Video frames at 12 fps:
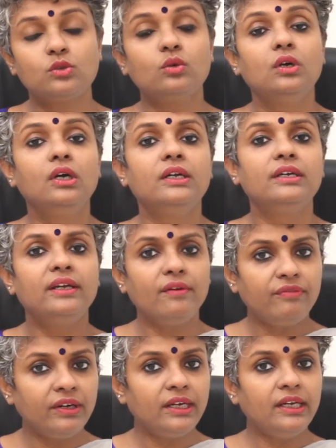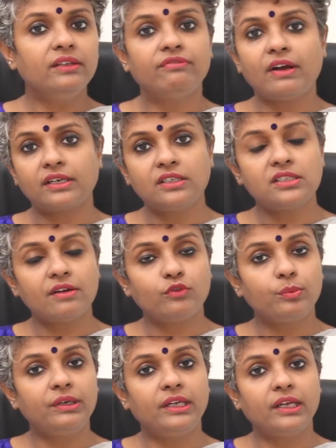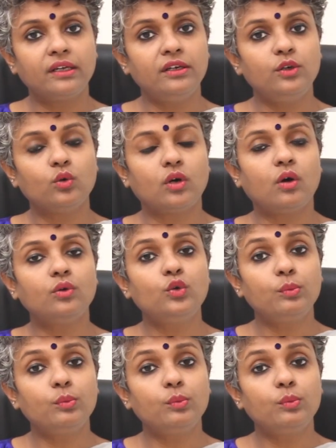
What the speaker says: So definitely the factors have to be taken into account